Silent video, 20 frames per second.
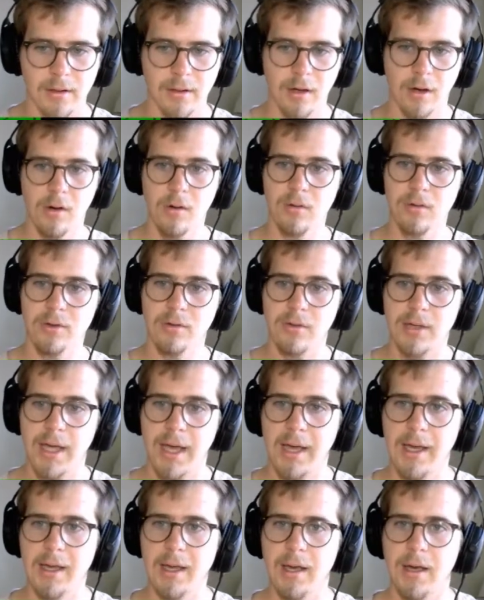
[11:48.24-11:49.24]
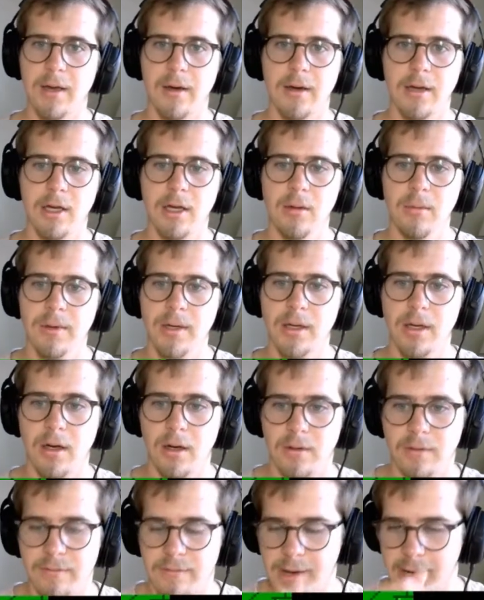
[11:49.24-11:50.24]
Oh, you can. Here we
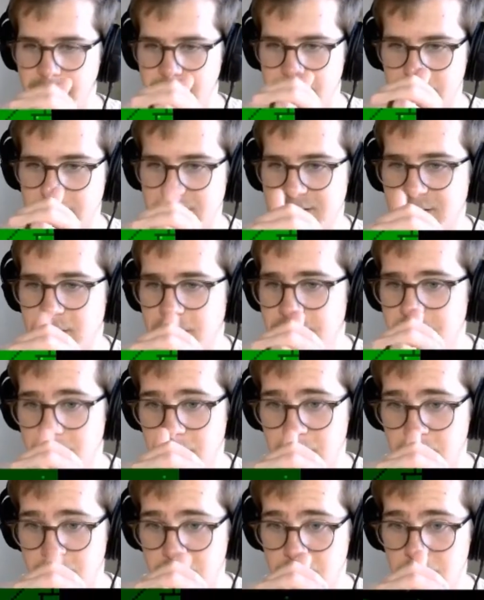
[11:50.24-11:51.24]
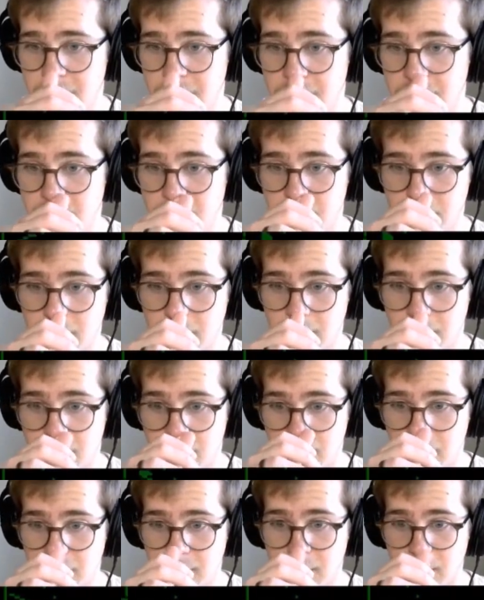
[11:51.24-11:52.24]
go. Finally, something.
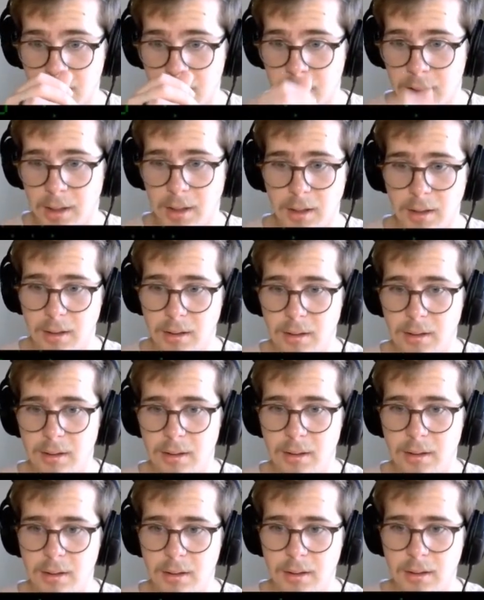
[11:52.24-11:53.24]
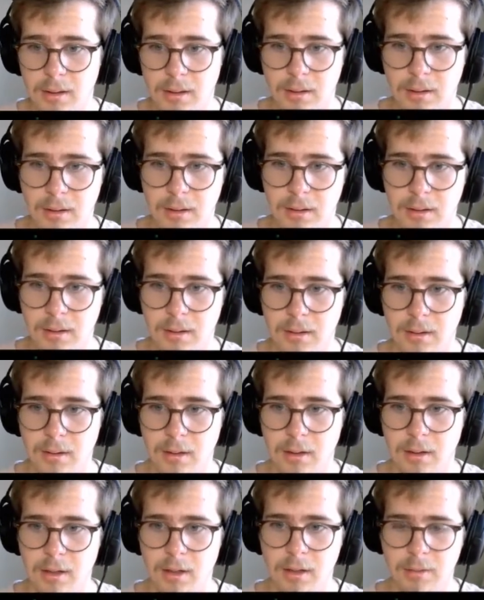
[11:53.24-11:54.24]
Okay.
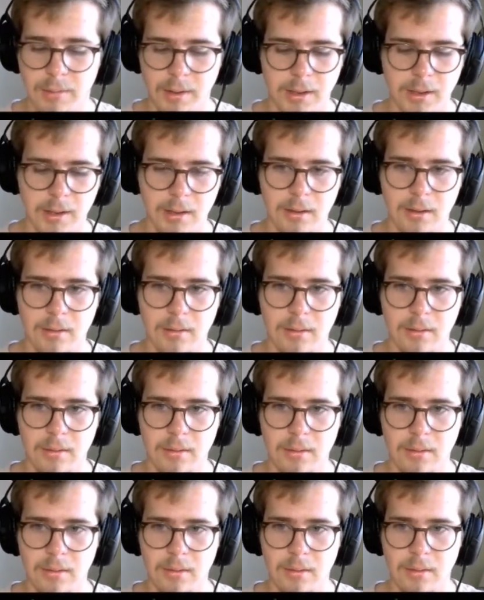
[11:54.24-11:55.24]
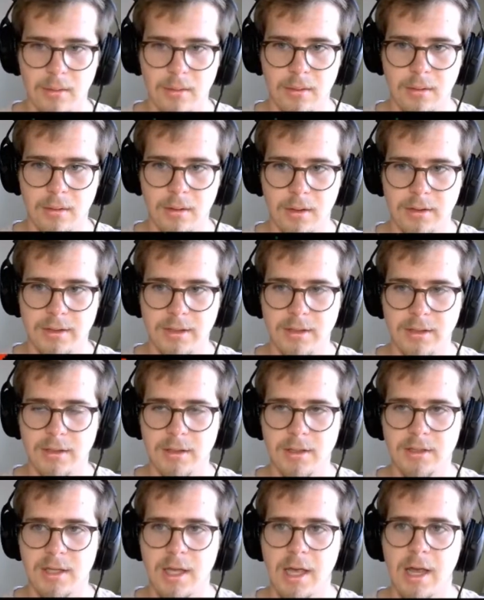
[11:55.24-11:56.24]
There we go. Is it,
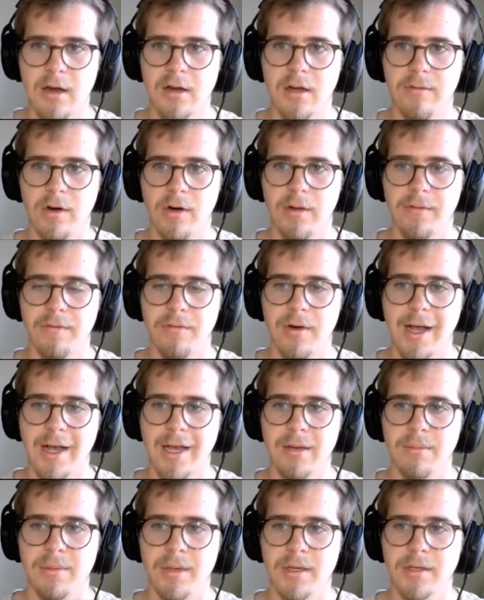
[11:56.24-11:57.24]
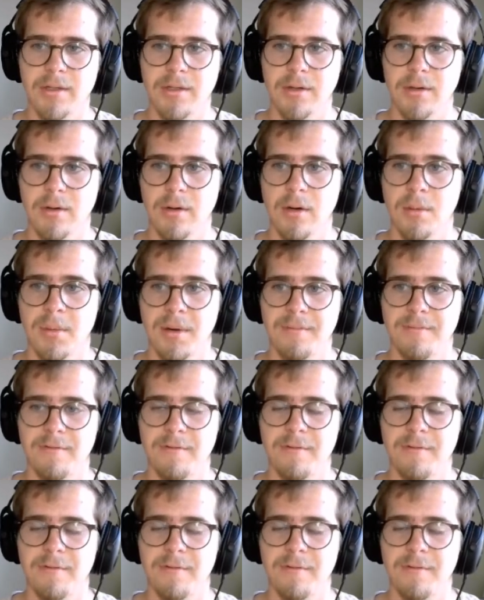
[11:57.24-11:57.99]
this is the area I've already fracking been to. Oh my.